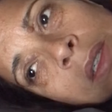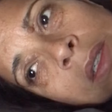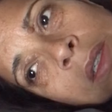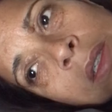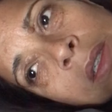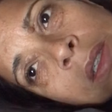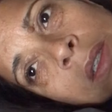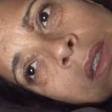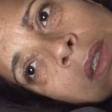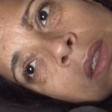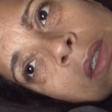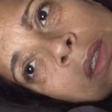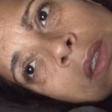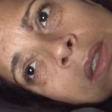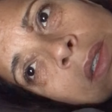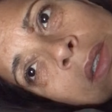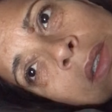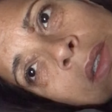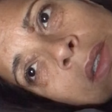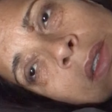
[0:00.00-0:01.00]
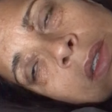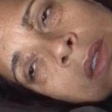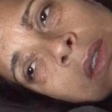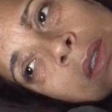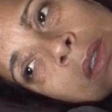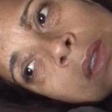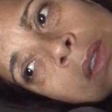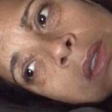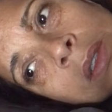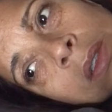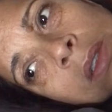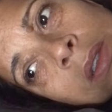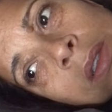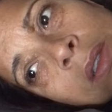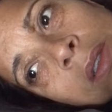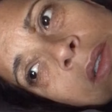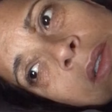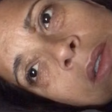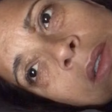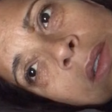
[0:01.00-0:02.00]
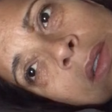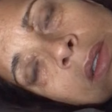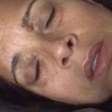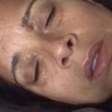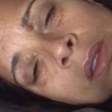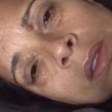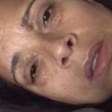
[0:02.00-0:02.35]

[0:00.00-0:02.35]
Nobody speaks.